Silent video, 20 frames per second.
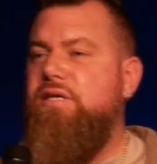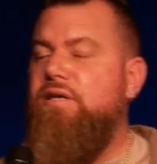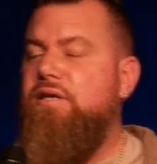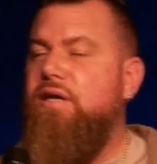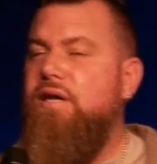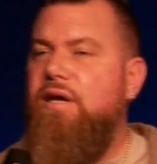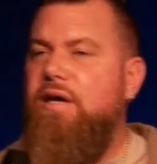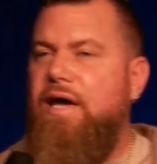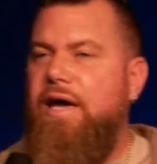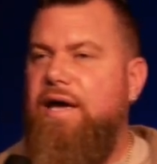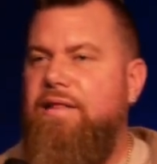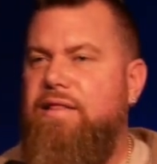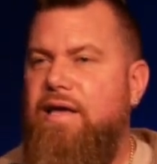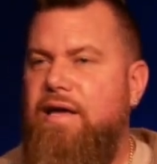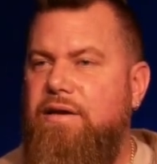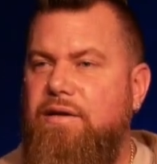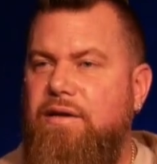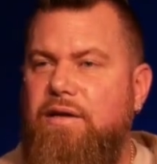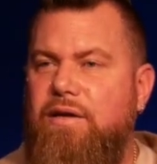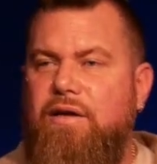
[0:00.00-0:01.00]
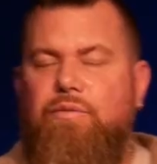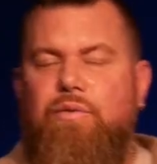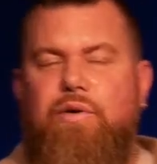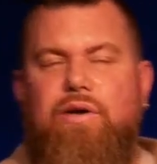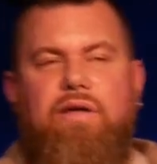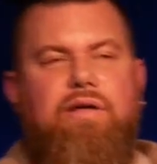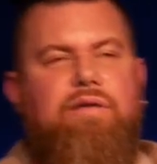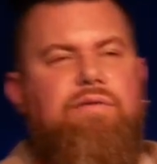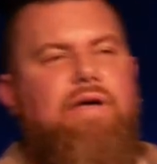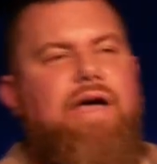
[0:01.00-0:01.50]
And and then
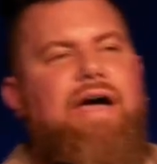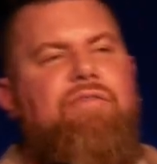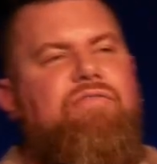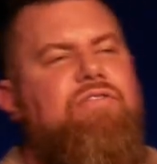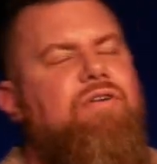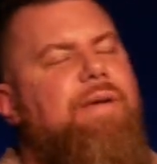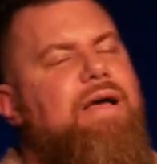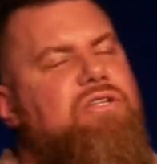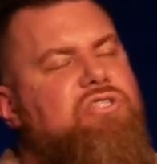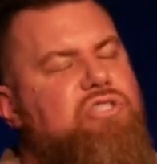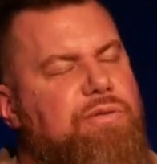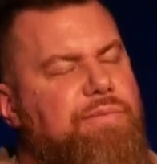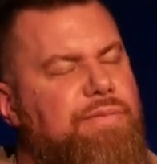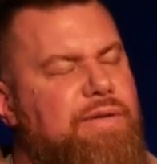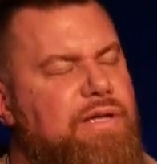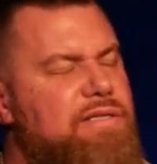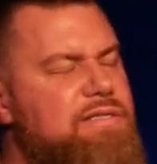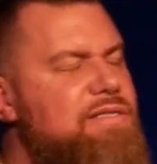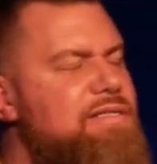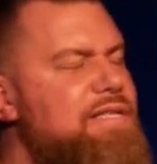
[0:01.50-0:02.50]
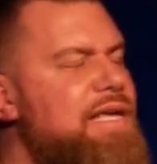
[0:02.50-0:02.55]
we after about two minutes,